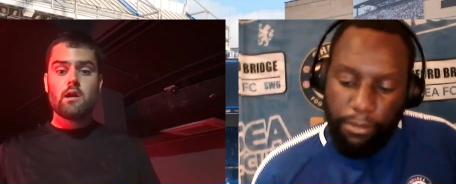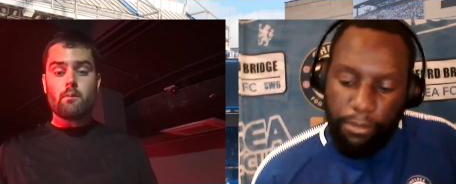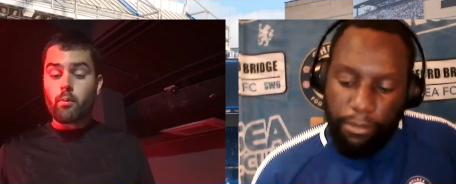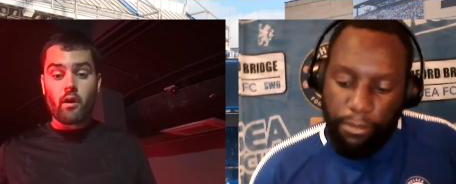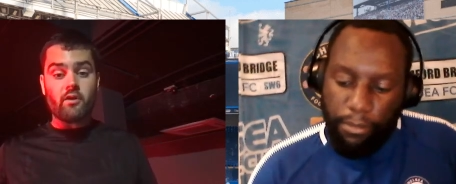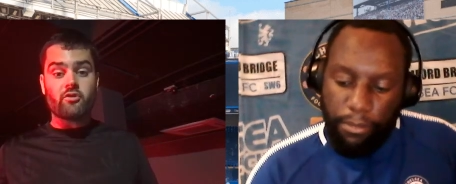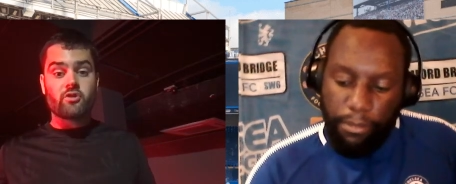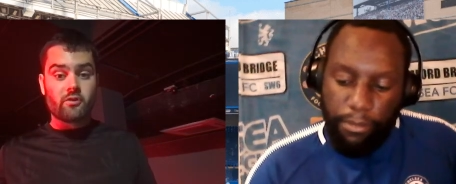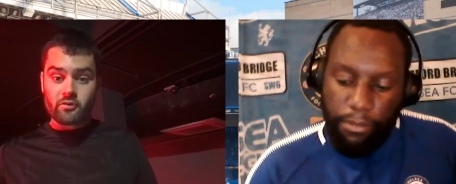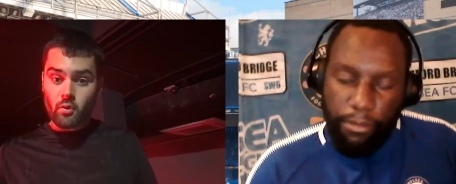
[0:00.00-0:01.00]
Speaker 1: Brighton should have
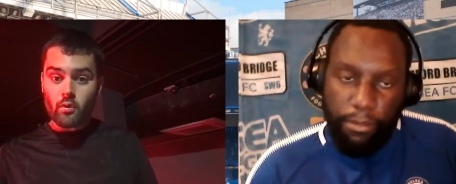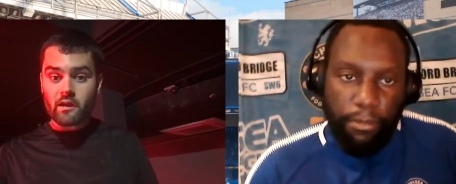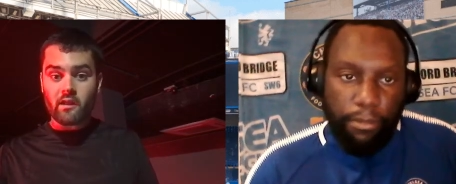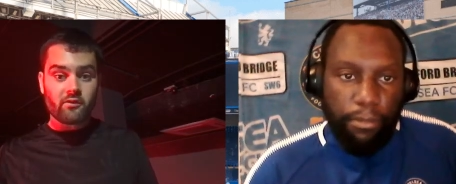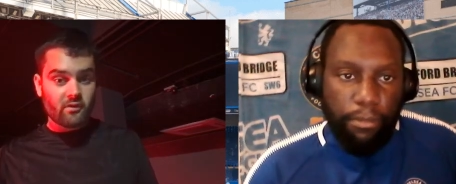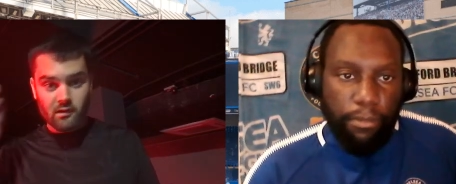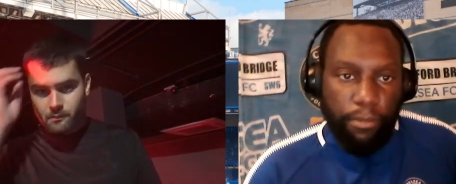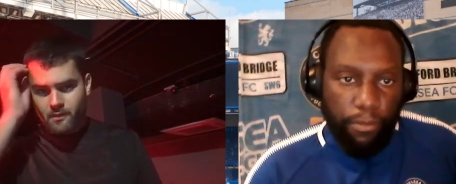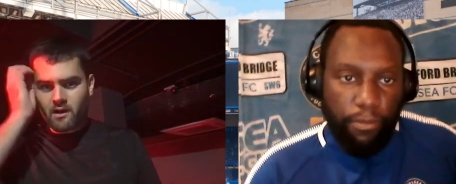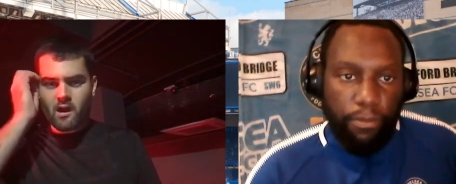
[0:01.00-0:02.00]
scored against us, but
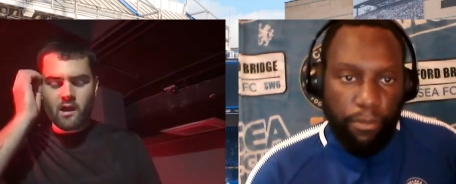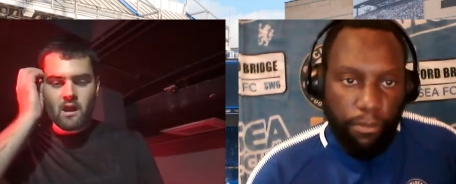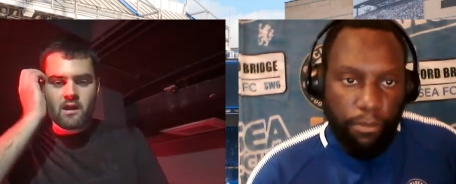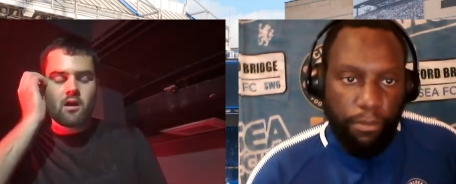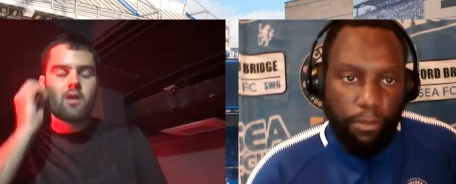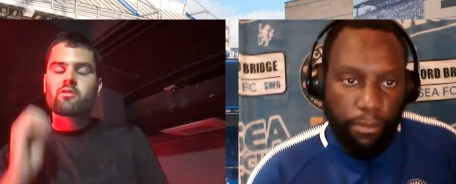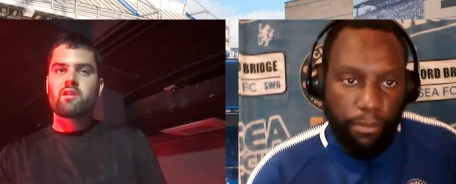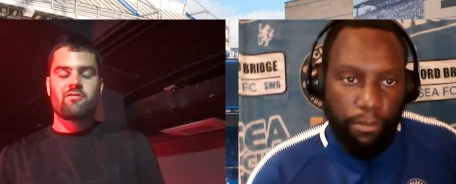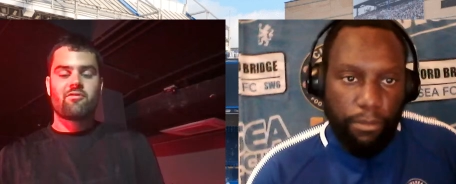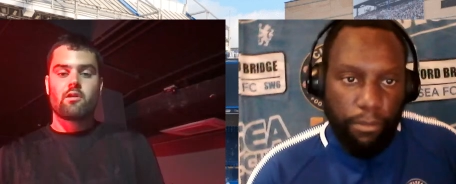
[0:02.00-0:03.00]
I, I can't see
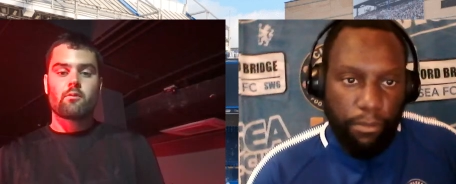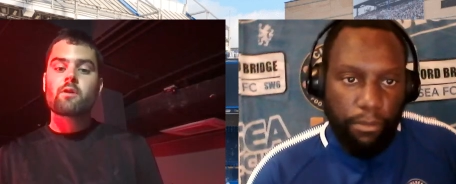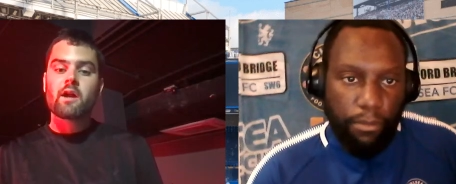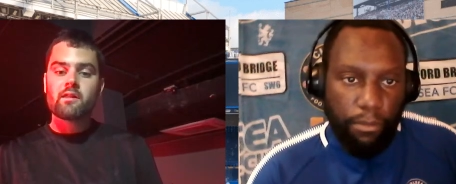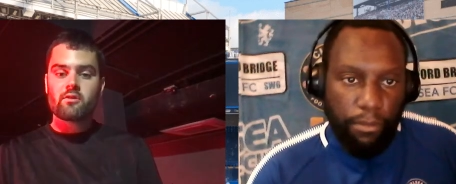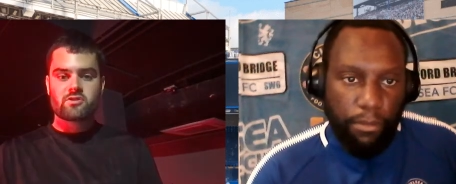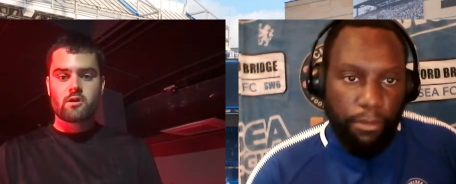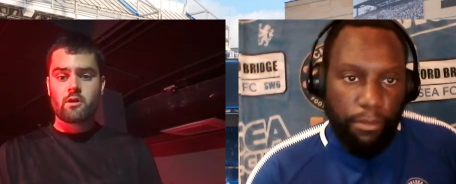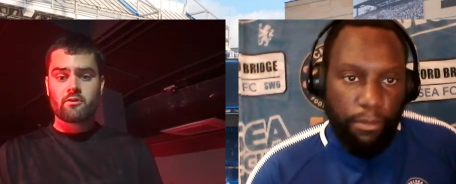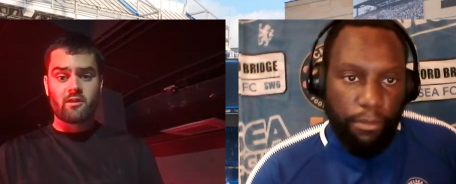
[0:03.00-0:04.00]
Fulham creating those
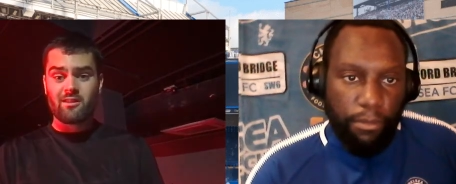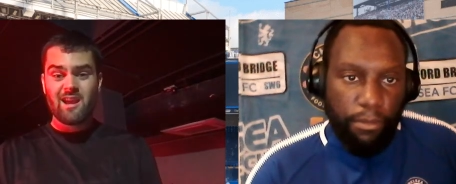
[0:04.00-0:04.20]
chances.